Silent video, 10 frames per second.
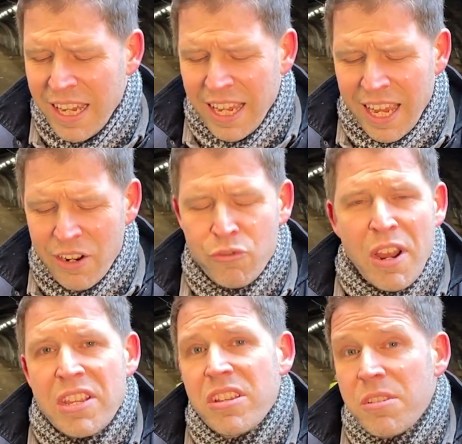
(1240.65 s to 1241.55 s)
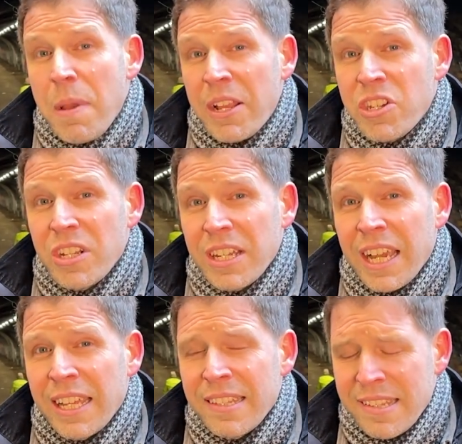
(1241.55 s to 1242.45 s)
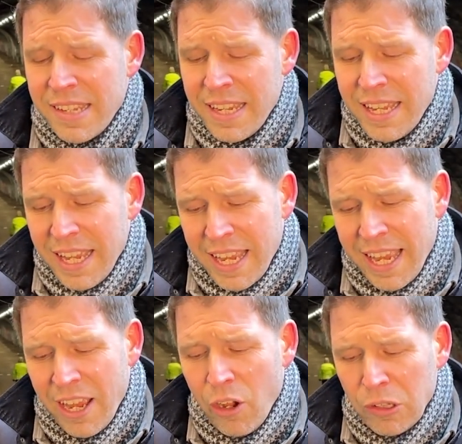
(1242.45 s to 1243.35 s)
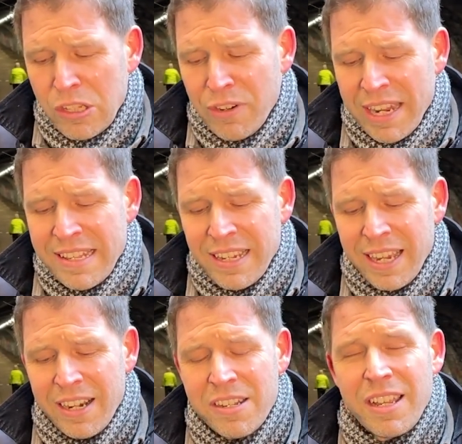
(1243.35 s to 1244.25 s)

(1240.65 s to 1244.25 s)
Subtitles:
It had raised suspension and all-terrain tyres.